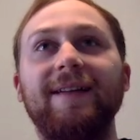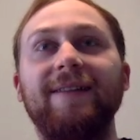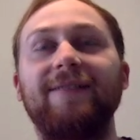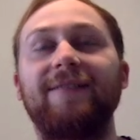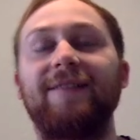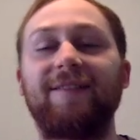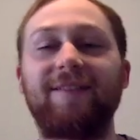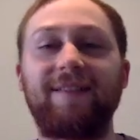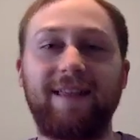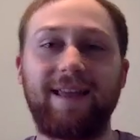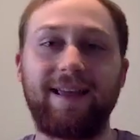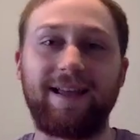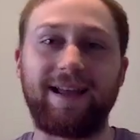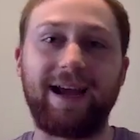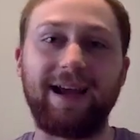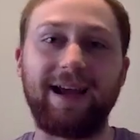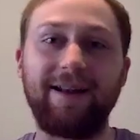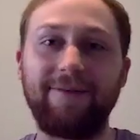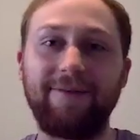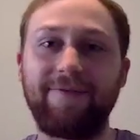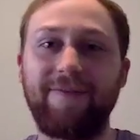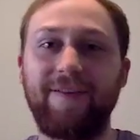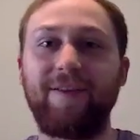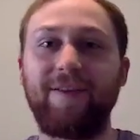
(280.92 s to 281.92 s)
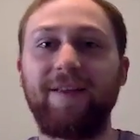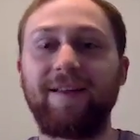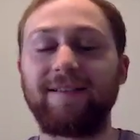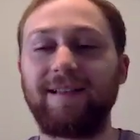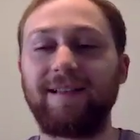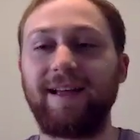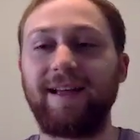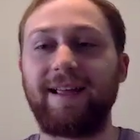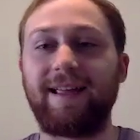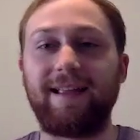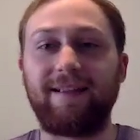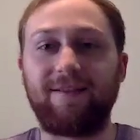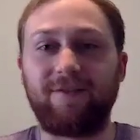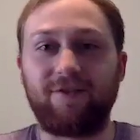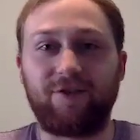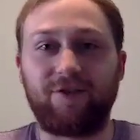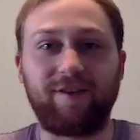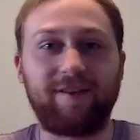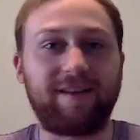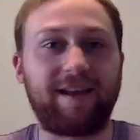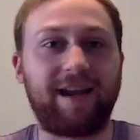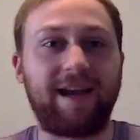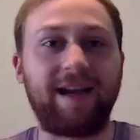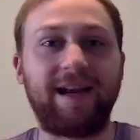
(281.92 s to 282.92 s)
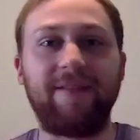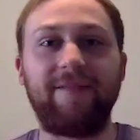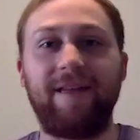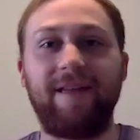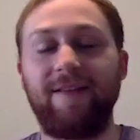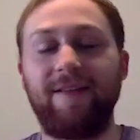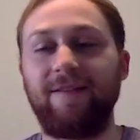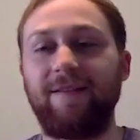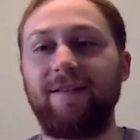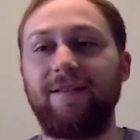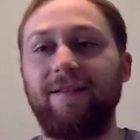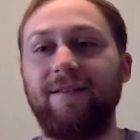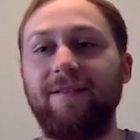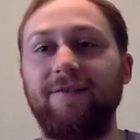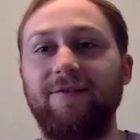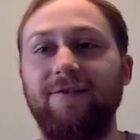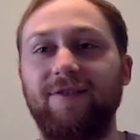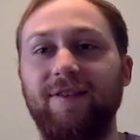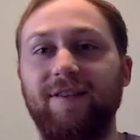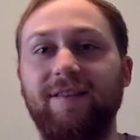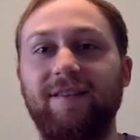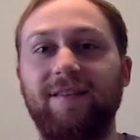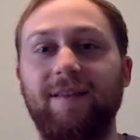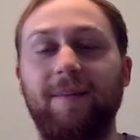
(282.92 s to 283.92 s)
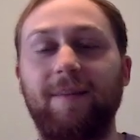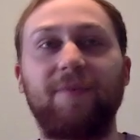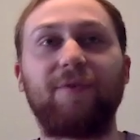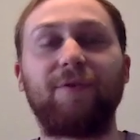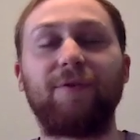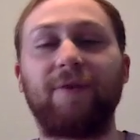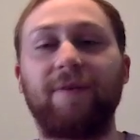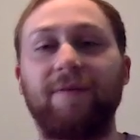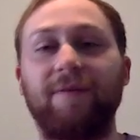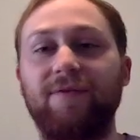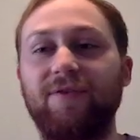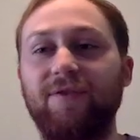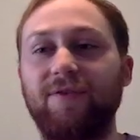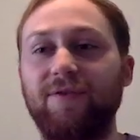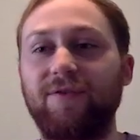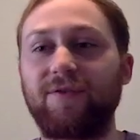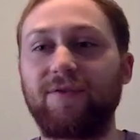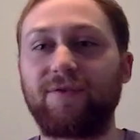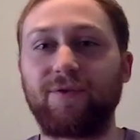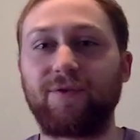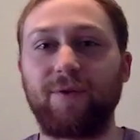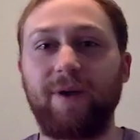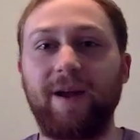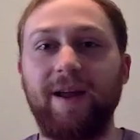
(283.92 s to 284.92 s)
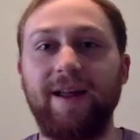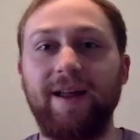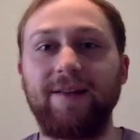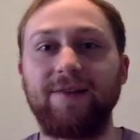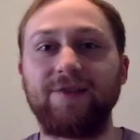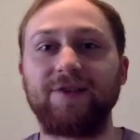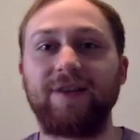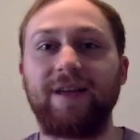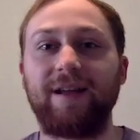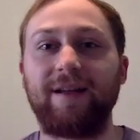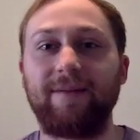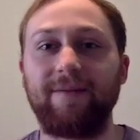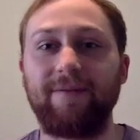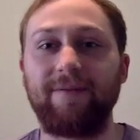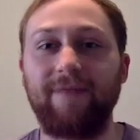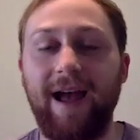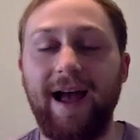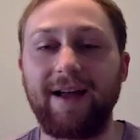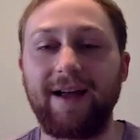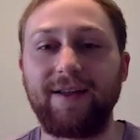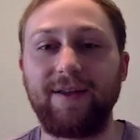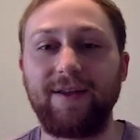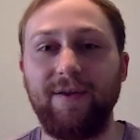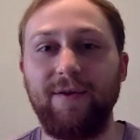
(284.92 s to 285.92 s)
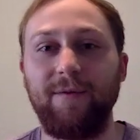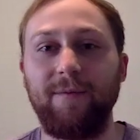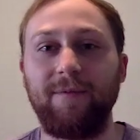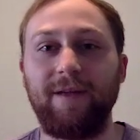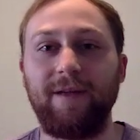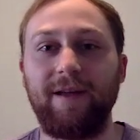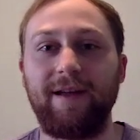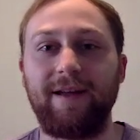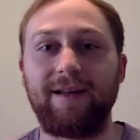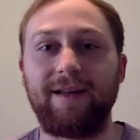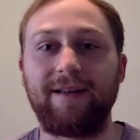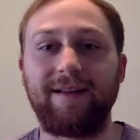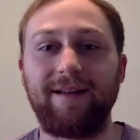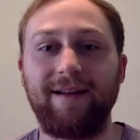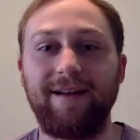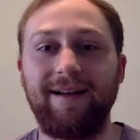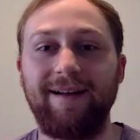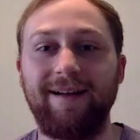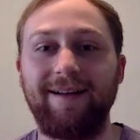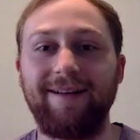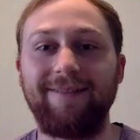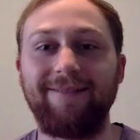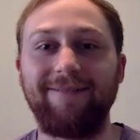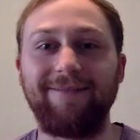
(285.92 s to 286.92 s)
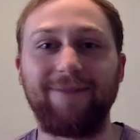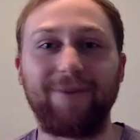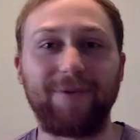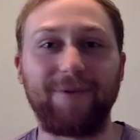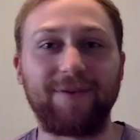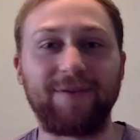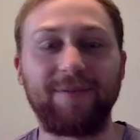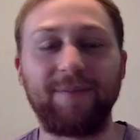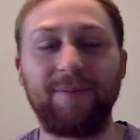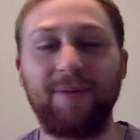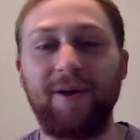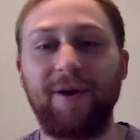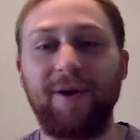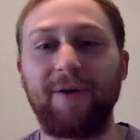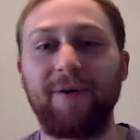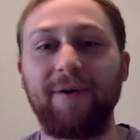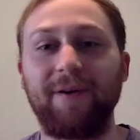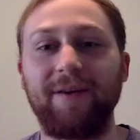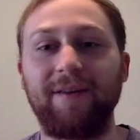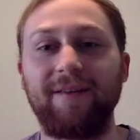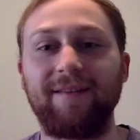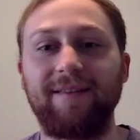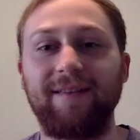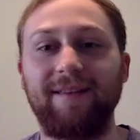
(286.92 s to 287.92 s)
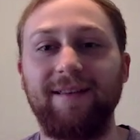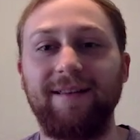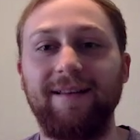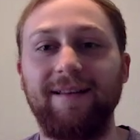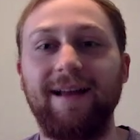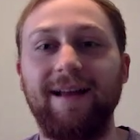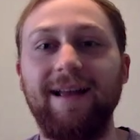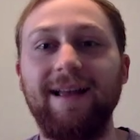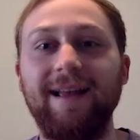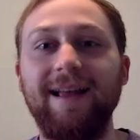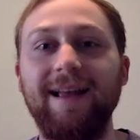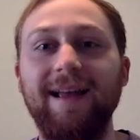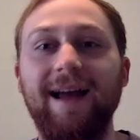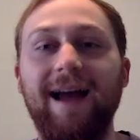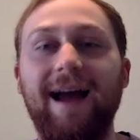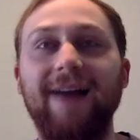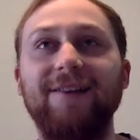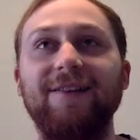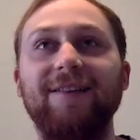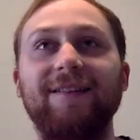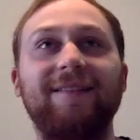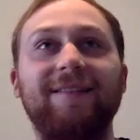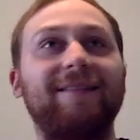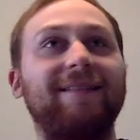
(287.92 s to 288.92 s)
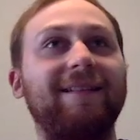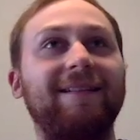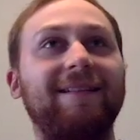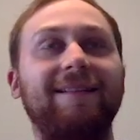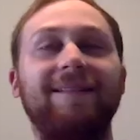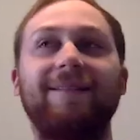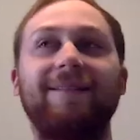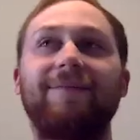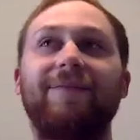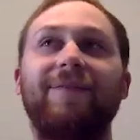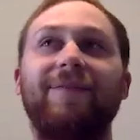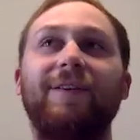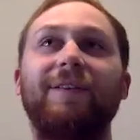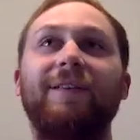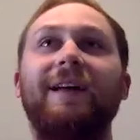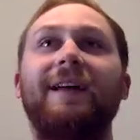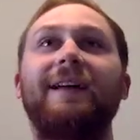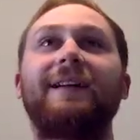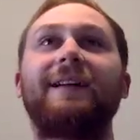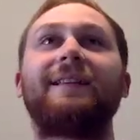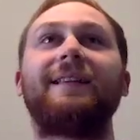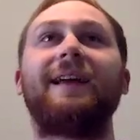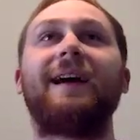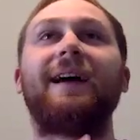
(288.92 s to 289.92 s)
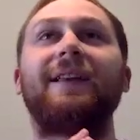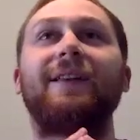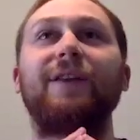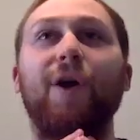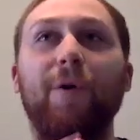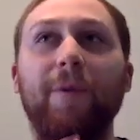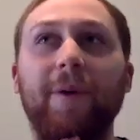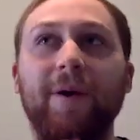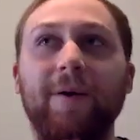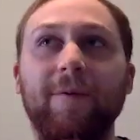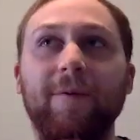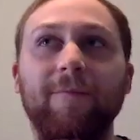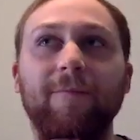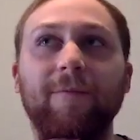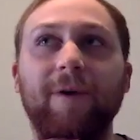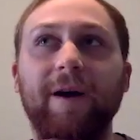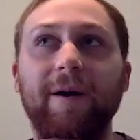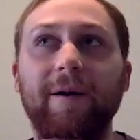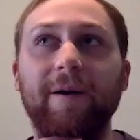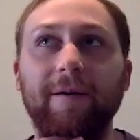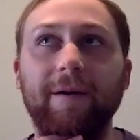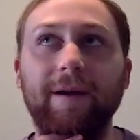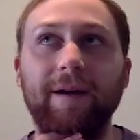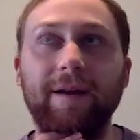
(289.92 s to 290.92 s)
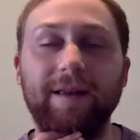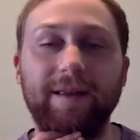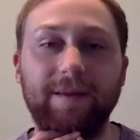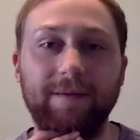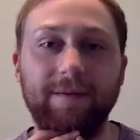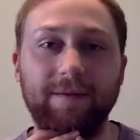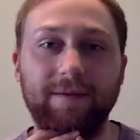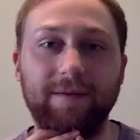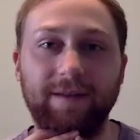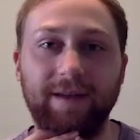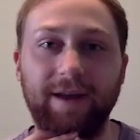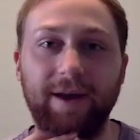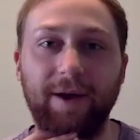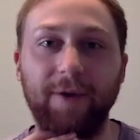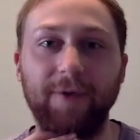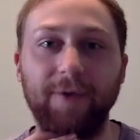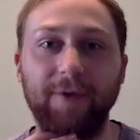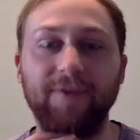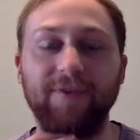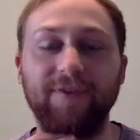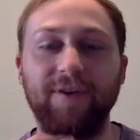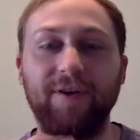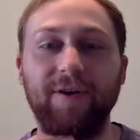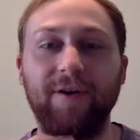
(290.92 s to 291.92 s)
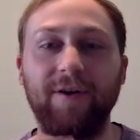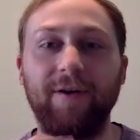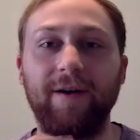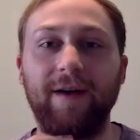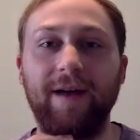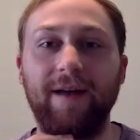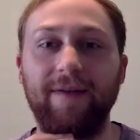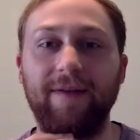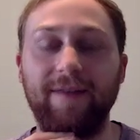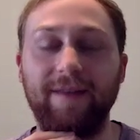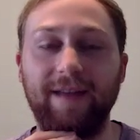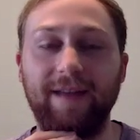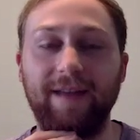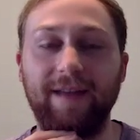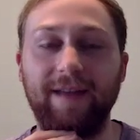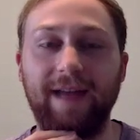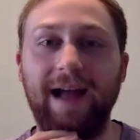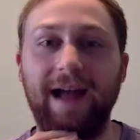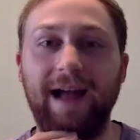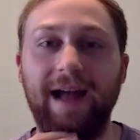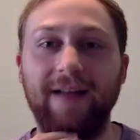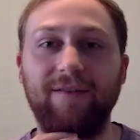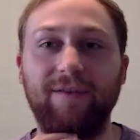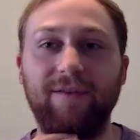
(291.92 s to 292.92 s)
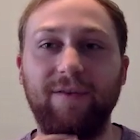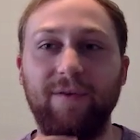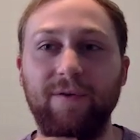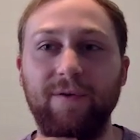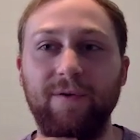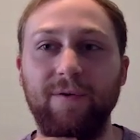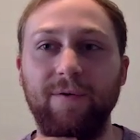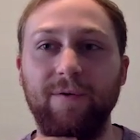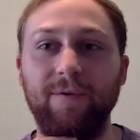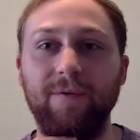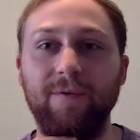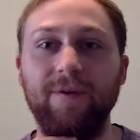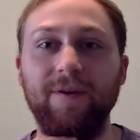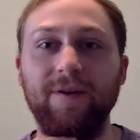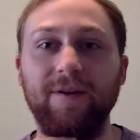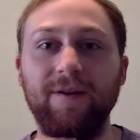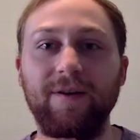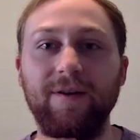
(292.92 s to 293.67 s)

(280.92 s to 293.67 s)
just it kind of feeling like it's just kind of in just some sort of strange like vacuum, like where this bar is. And I just feel like not knowing where the characters are, I think adds to